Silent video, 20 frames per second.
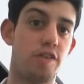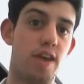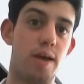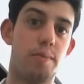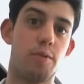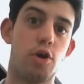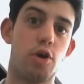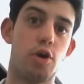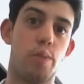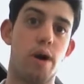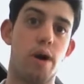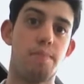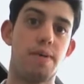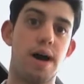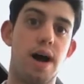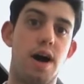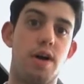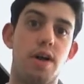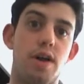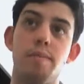game's only
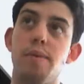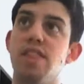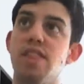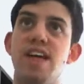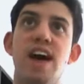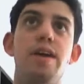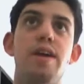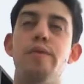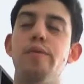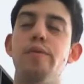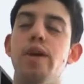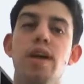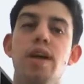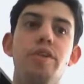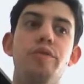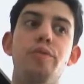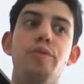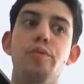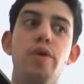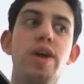£1. I mean, that
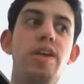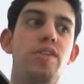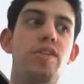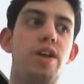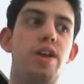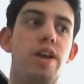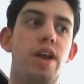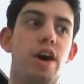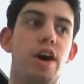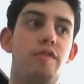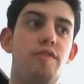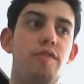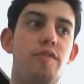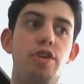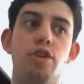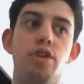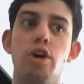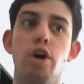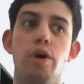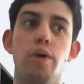is reason enough
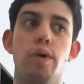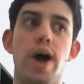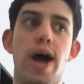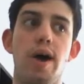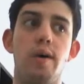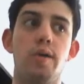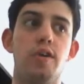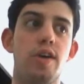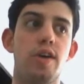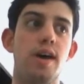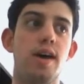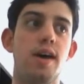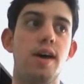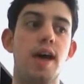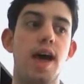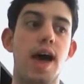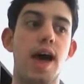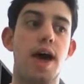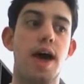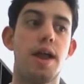to go out,
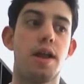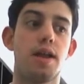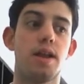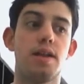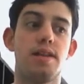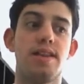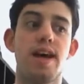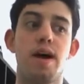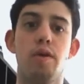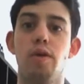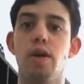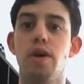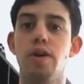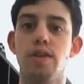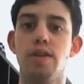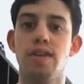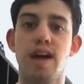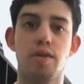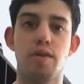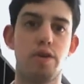
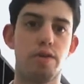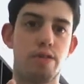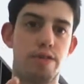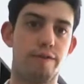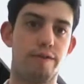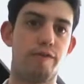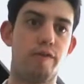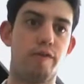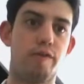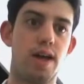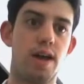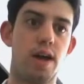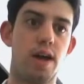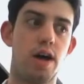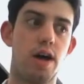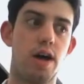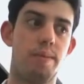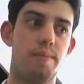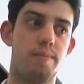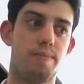download the free
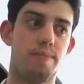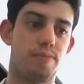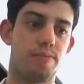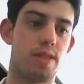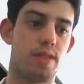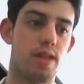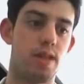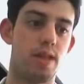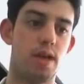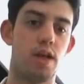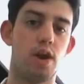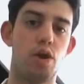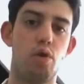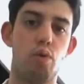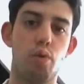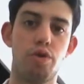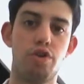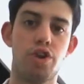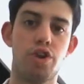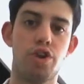
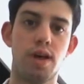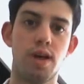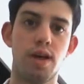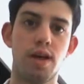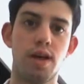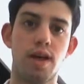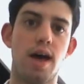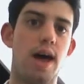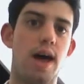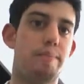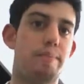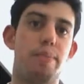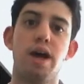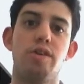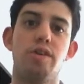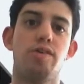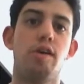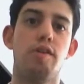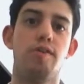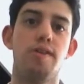launcher and buy
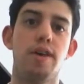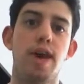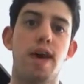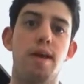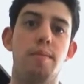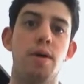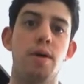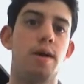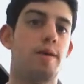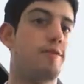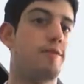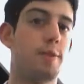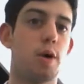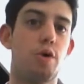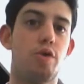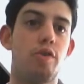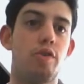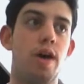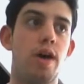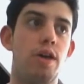yourself a game,
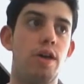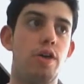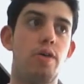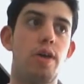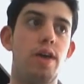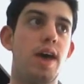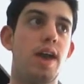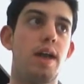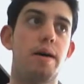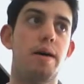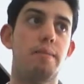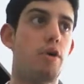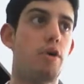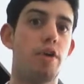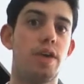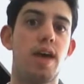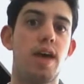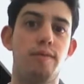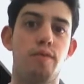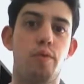because you can get a
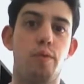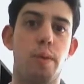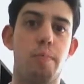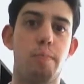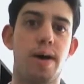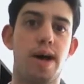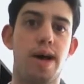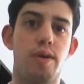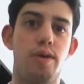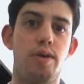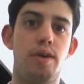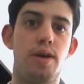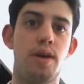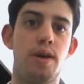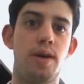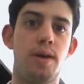modding game for £1.